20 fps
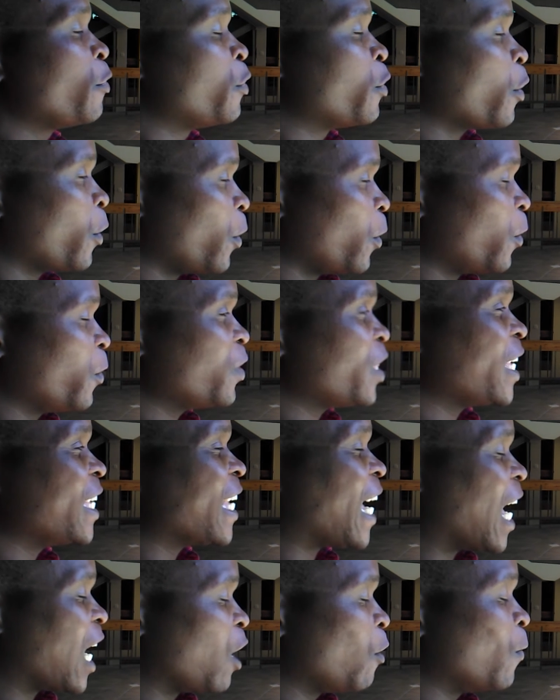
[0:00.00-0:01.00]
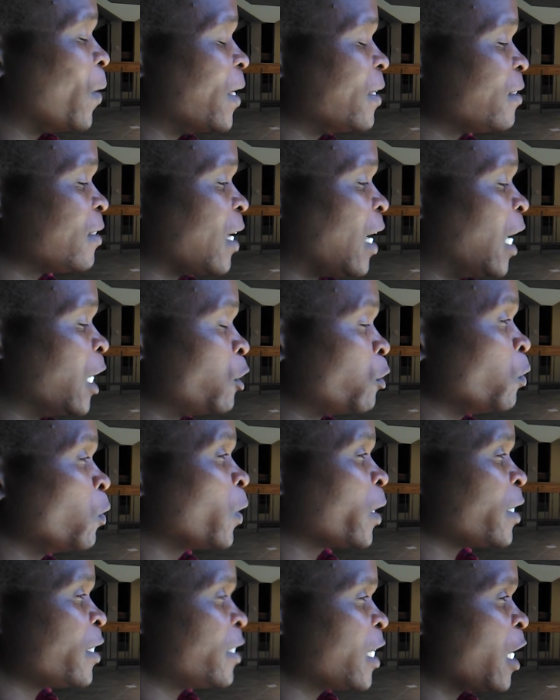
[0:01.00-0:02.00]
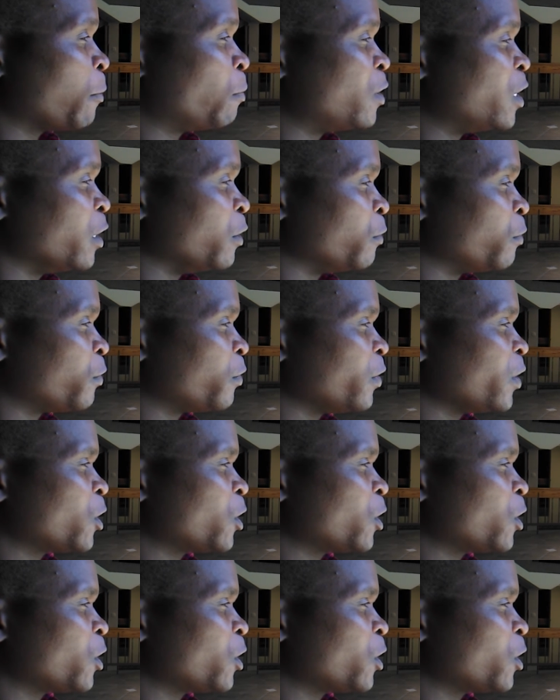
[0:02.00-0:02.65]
though the younger ones are too receptive.